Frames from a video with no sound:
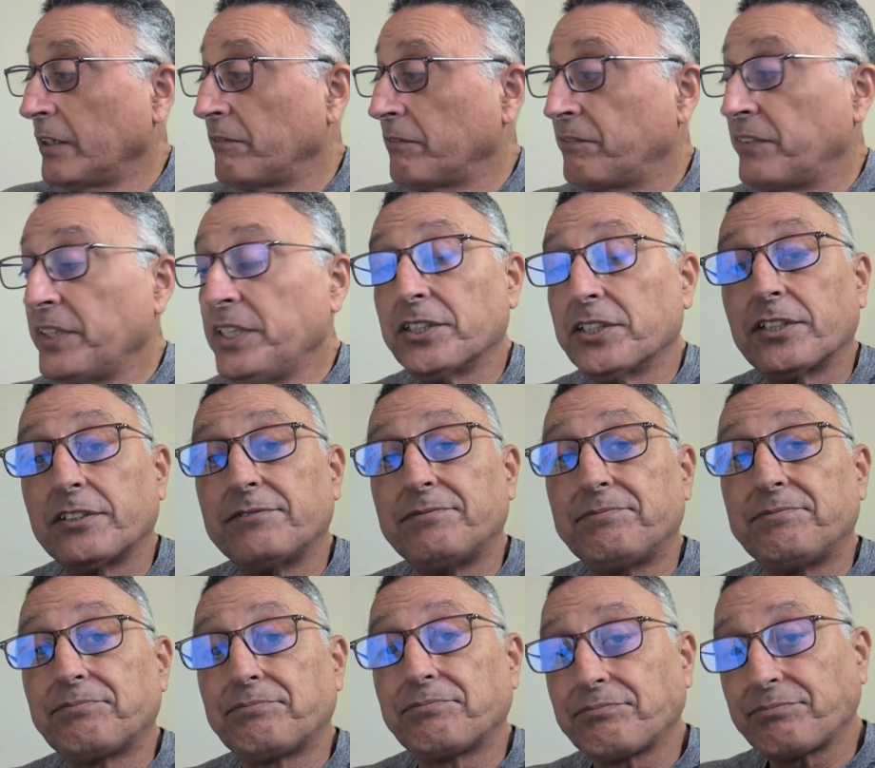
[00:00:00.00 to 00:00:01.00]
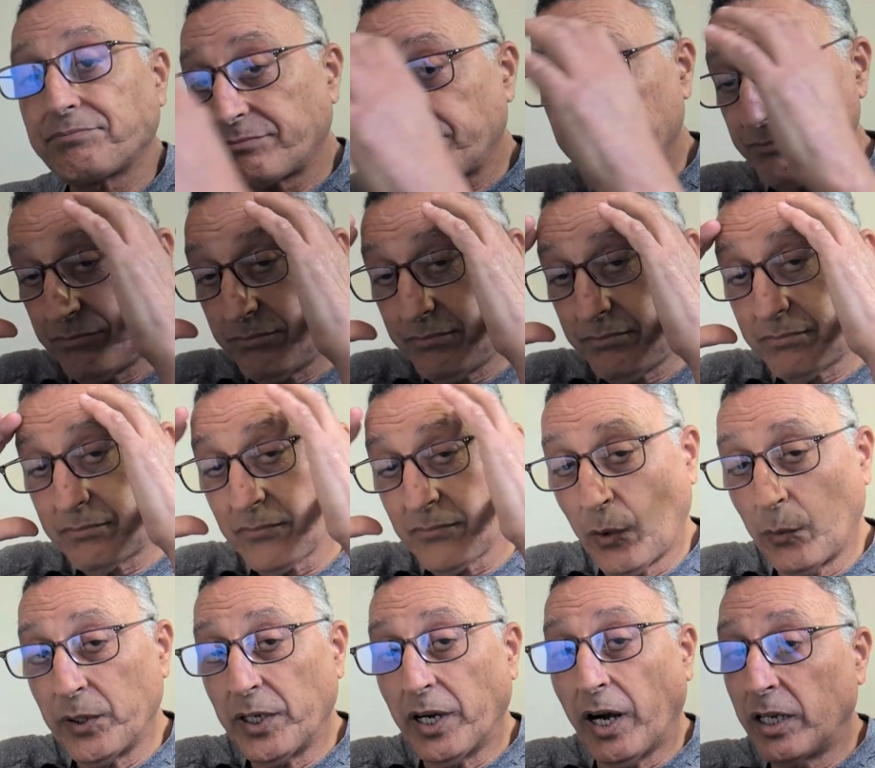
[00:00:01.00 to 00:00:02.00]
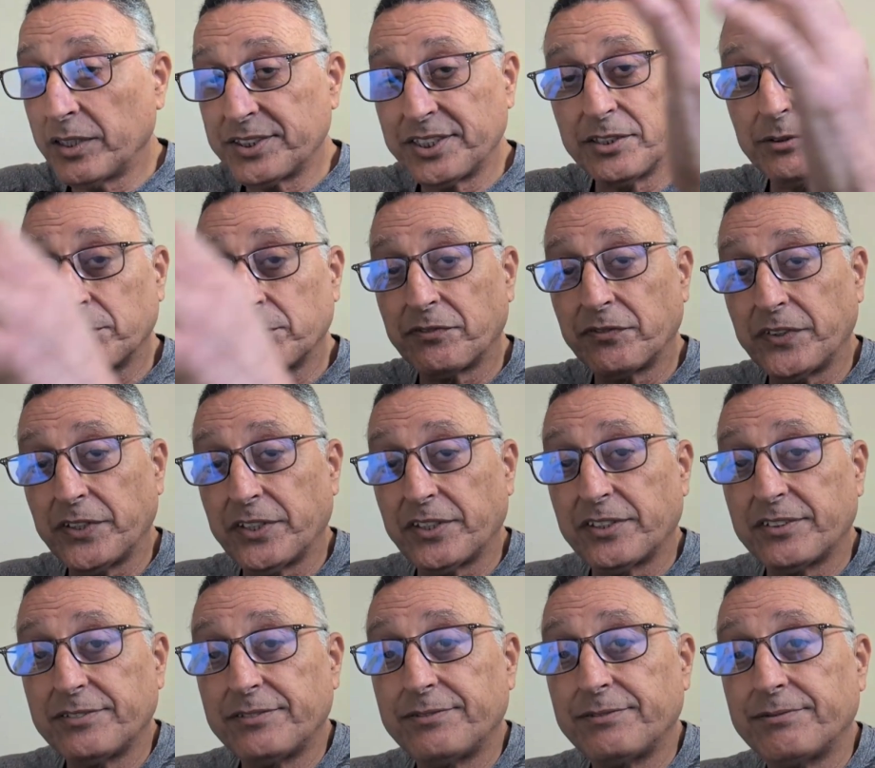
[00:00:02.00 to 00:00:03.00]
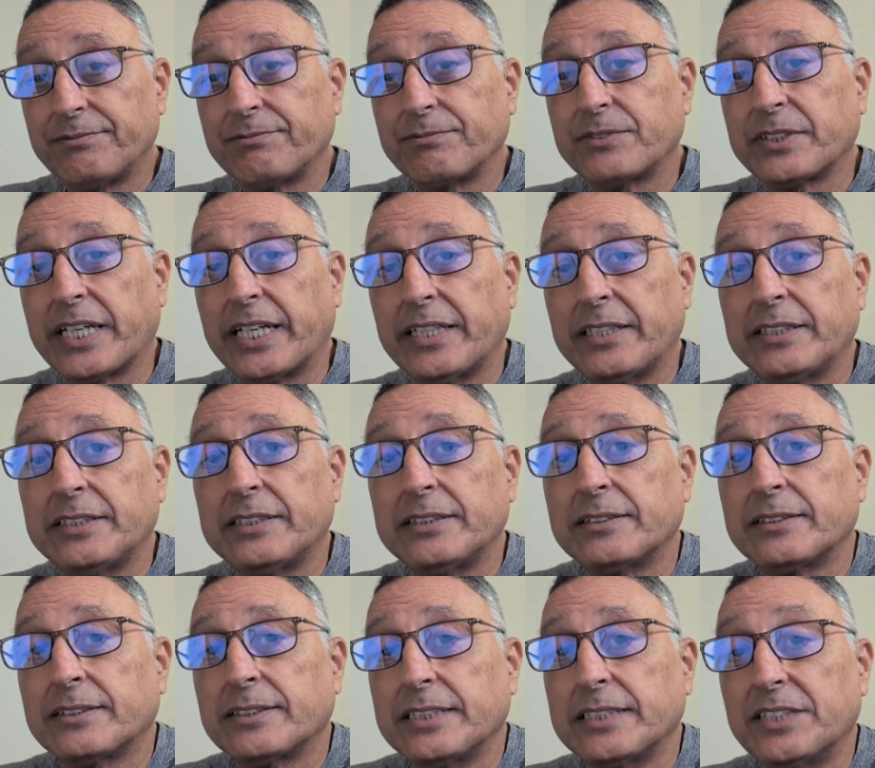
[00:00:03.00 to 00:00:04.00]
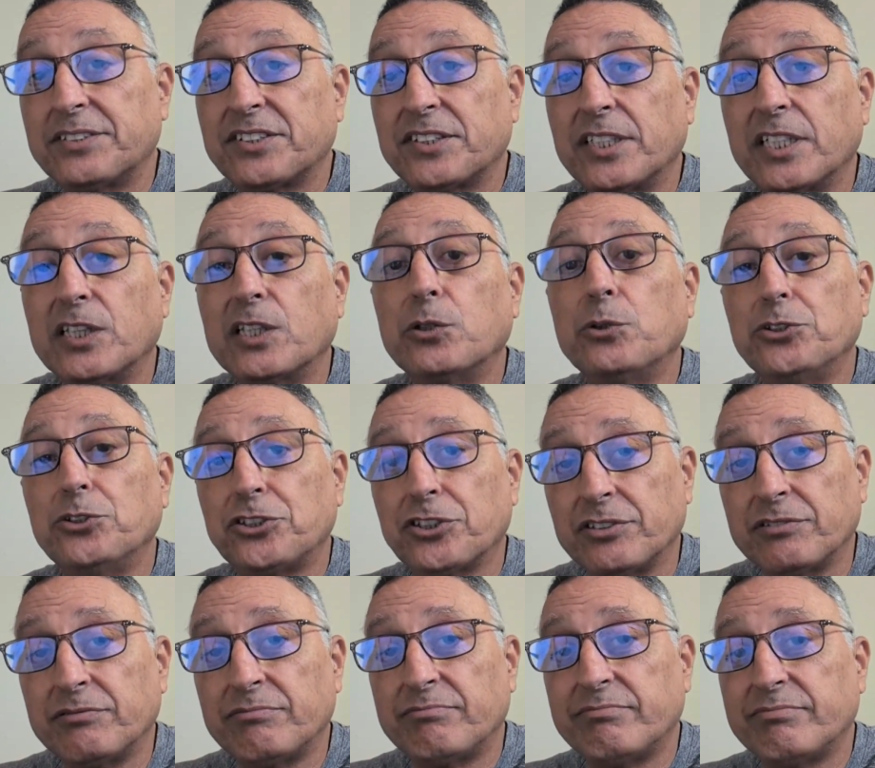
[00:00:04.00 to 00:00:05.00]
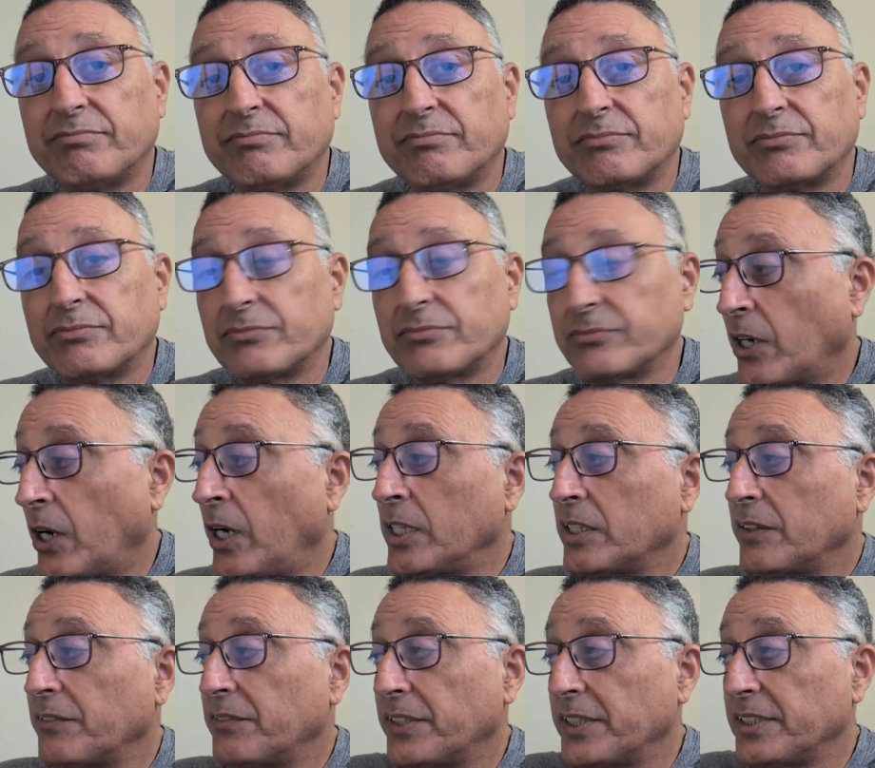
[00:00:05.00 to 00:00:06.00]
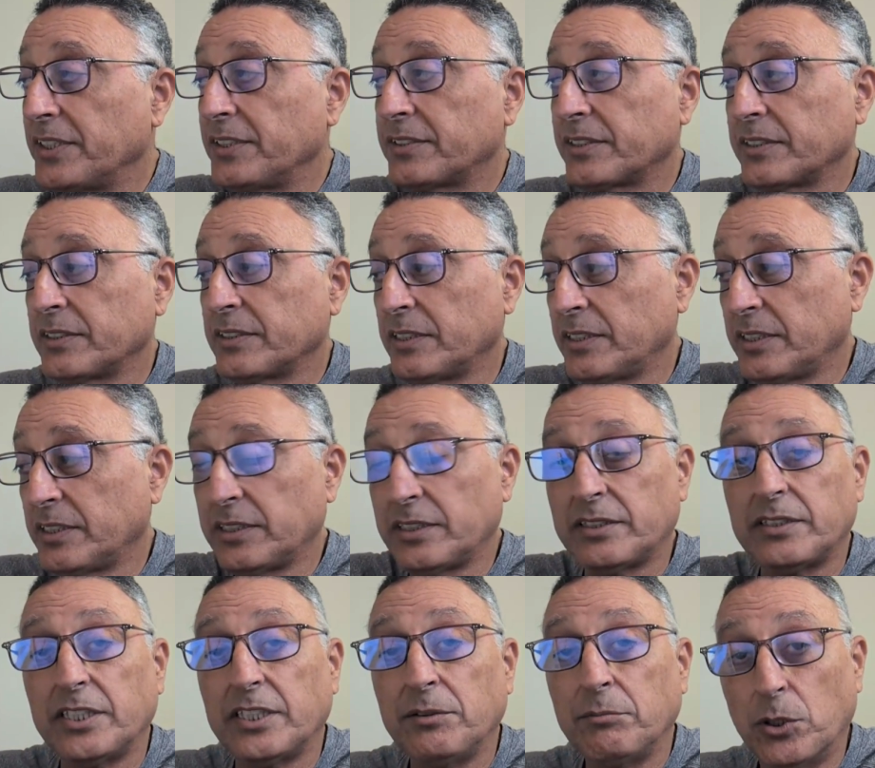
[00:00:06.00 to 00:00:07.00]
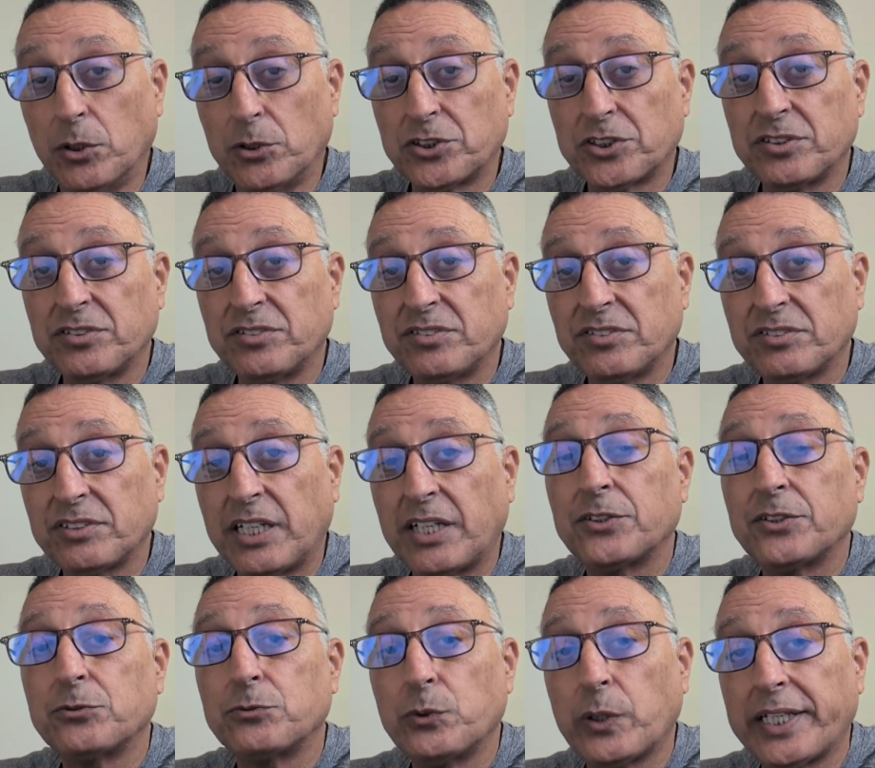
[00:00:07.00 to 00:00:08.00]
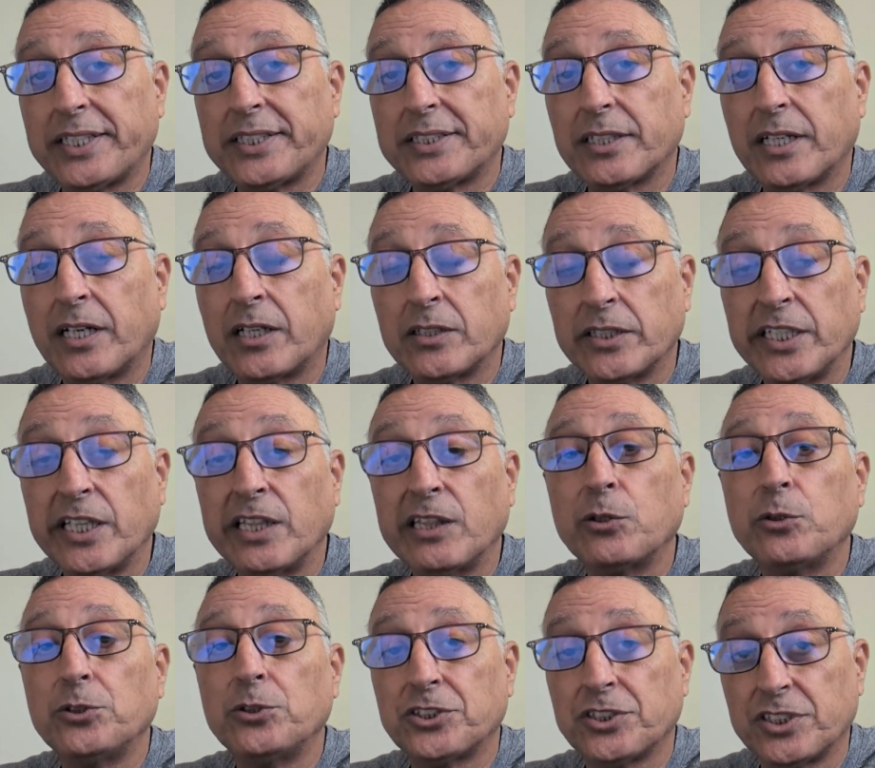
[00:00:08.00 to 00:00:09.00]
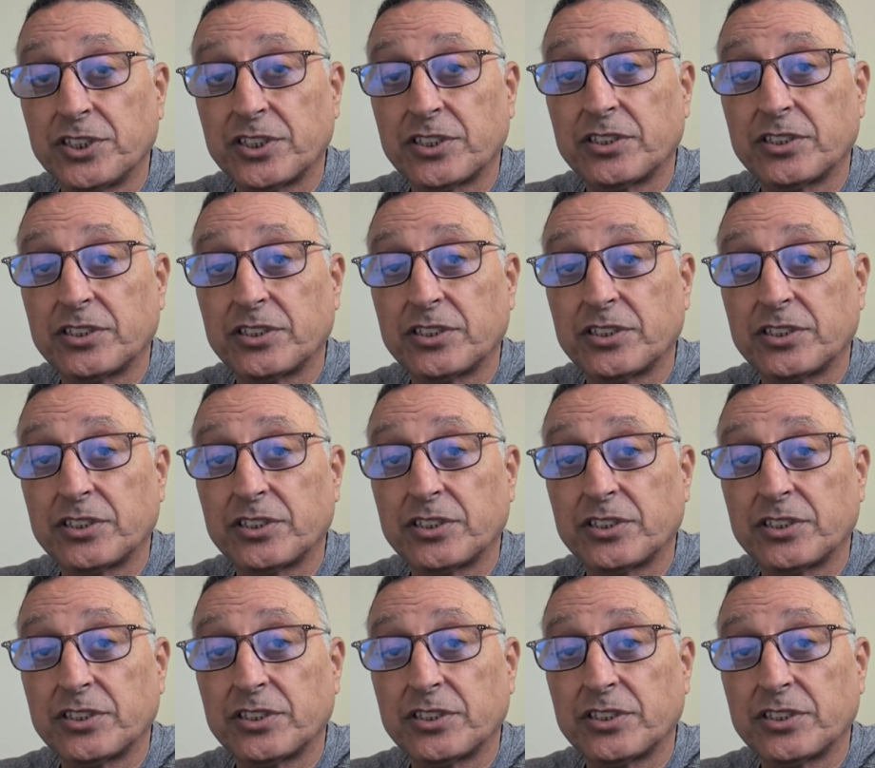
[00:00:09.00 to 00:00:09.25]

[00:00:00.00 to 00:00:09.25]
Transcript: Fear. We all deal with fear. It's an illusion. All of these emotions on the right are illusions.